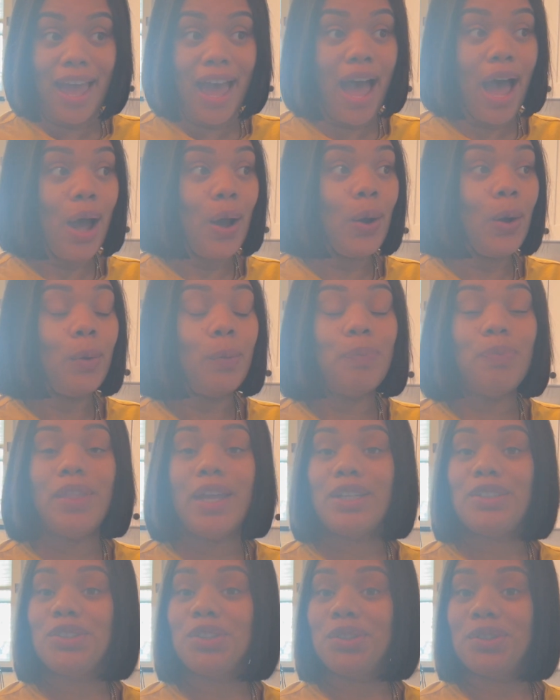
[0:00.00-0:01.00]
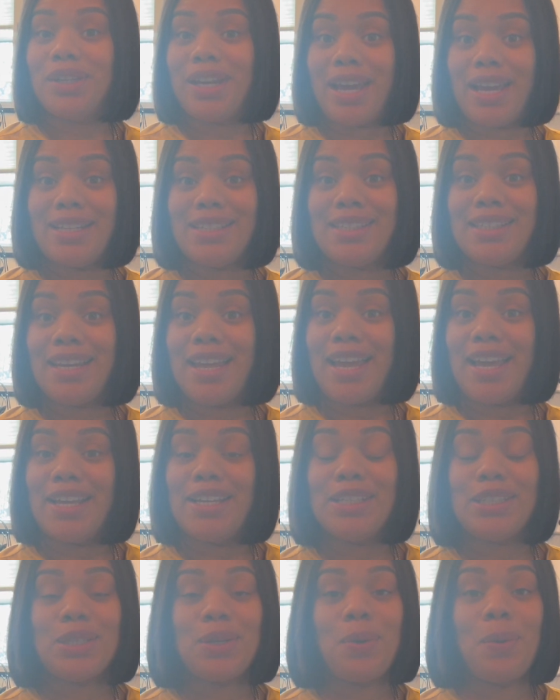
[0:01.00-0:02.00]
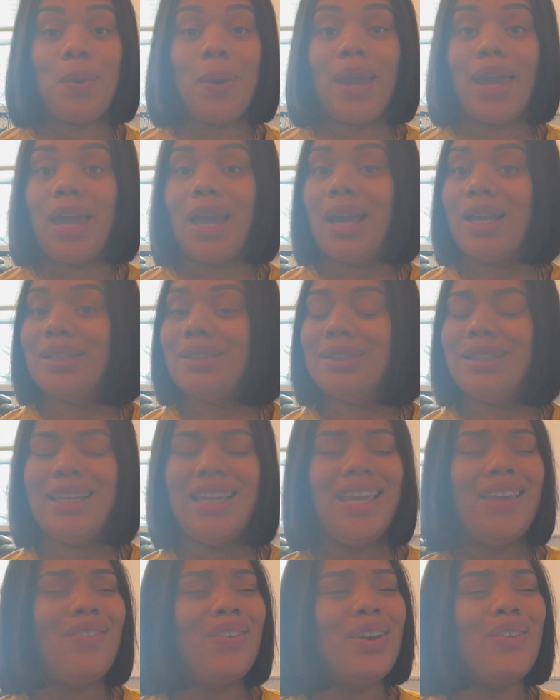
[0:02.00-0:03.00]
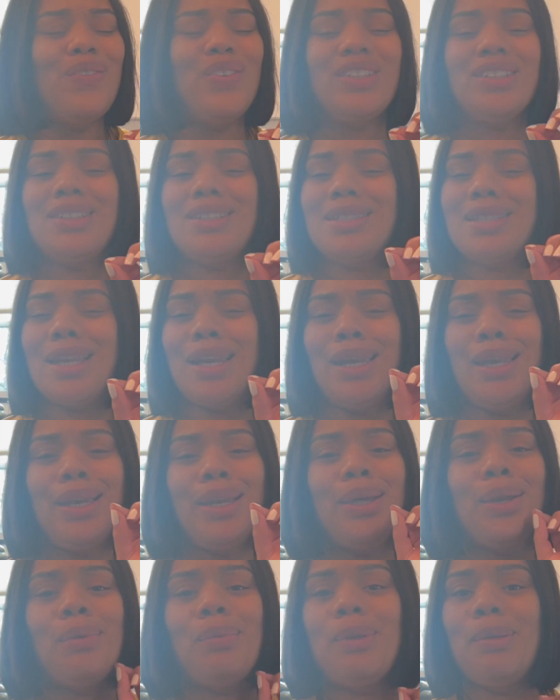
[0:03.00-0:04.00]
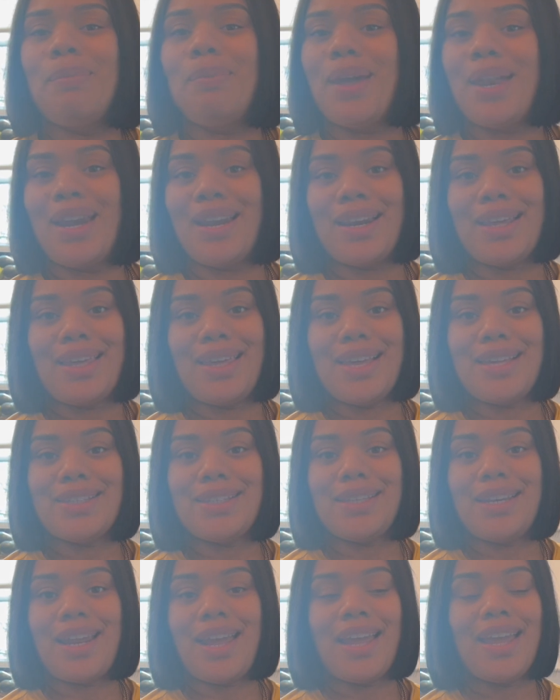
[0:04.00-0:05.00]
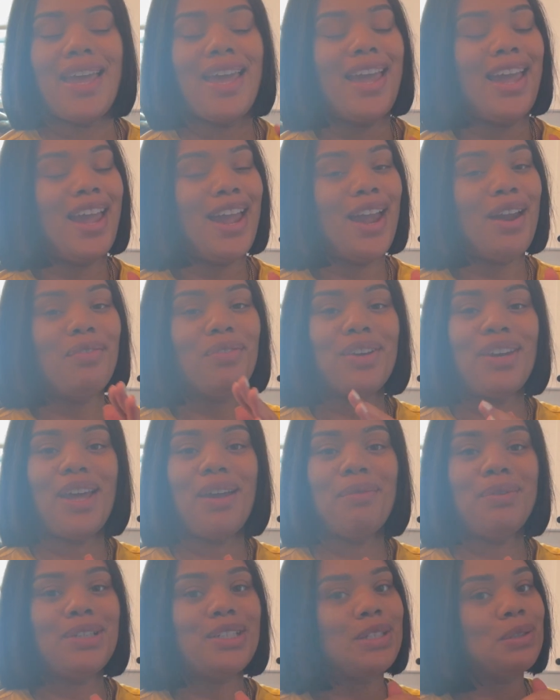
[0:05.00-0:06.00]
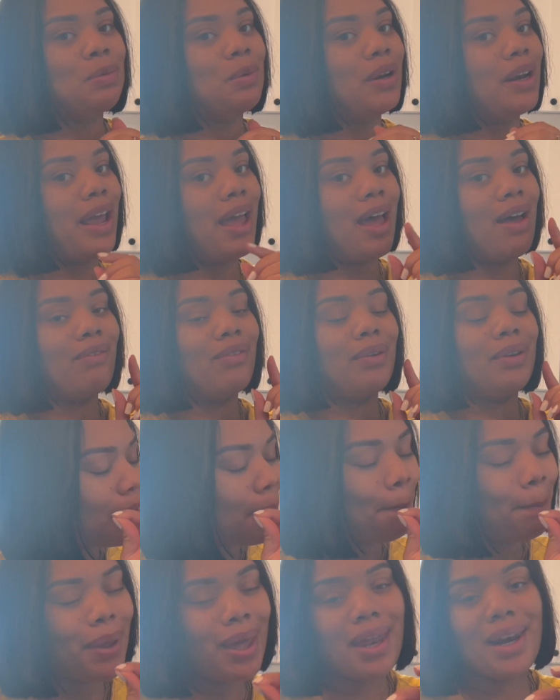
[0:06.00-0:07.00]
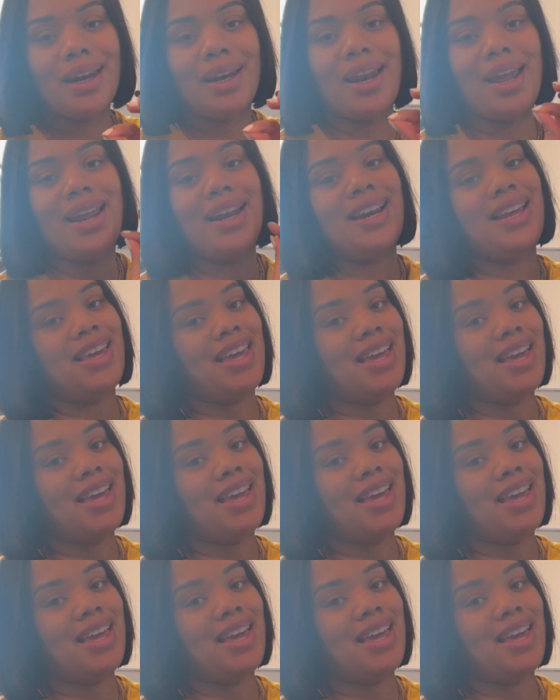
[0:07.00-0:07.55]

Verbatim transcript: I hope that your day today is going, even if it's just a little bit better than yesterday. Every day we just want to have a, a, better day than